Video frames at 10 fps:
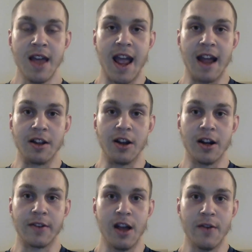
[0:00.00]
And the
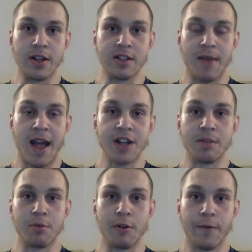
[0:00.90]
God of Calvinism
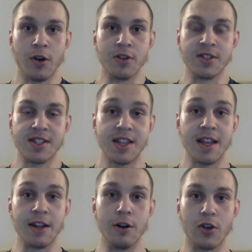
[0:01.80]
actually prefers
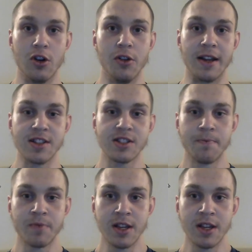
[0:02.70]
sin over holiness.